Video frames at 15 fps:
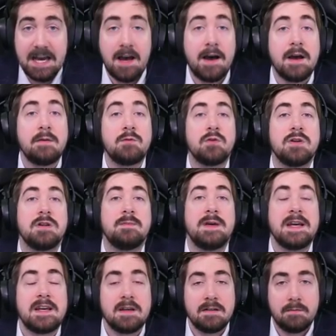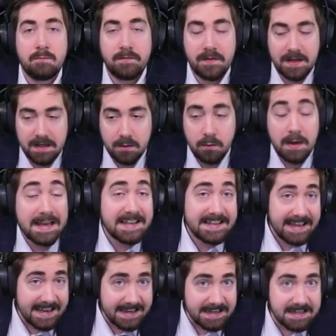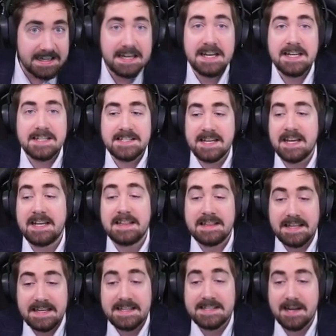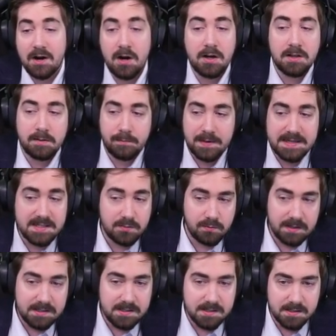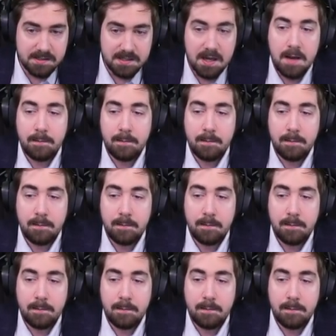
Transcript: I'm going to make a video again saying these are the best regions.